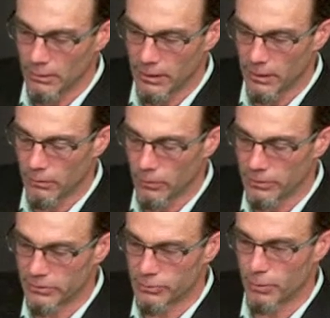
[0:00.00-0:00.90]
They
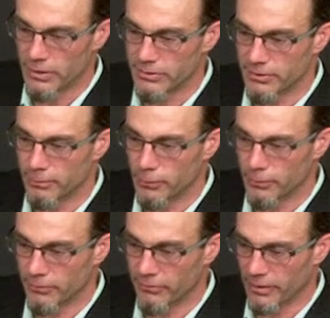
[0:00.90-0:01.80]
cloned, expressed, and
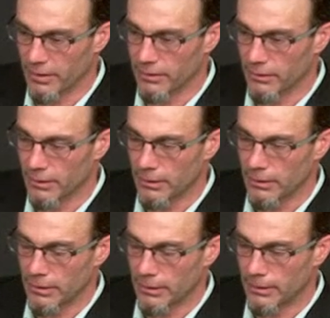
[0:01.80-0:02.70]
purified
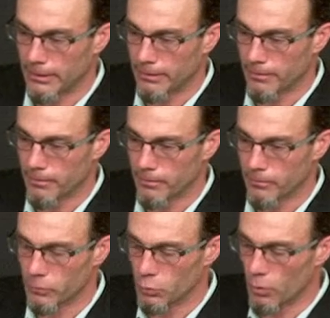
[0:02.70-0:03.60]
um,
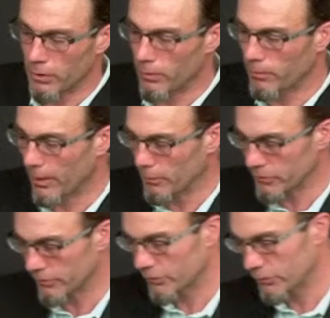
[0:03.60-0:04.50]
21
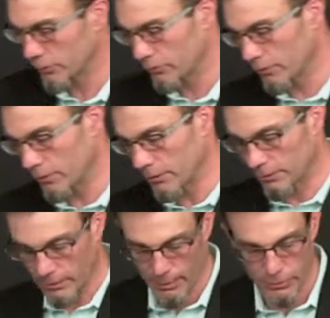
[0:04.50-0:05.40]
members of a 2
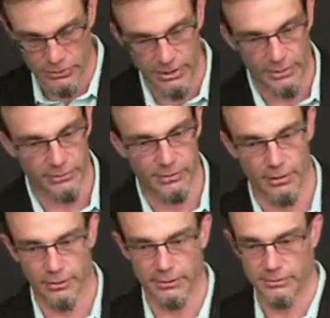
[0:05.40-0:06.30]
epigenetic
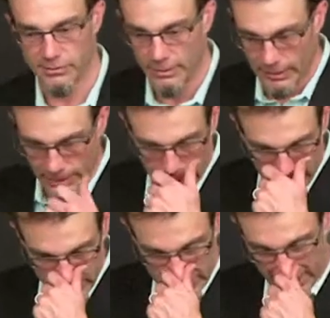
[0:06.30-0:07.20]
targets,
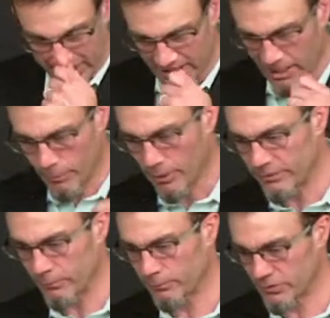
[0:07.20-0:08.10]
and GSK
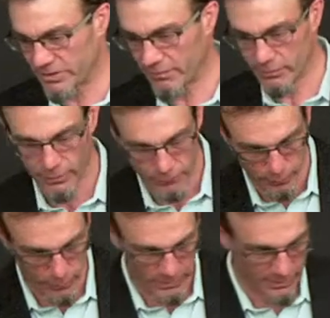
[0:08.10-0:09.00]
bought them for
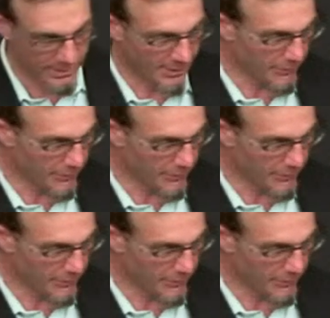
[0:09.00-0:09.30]
$700 million.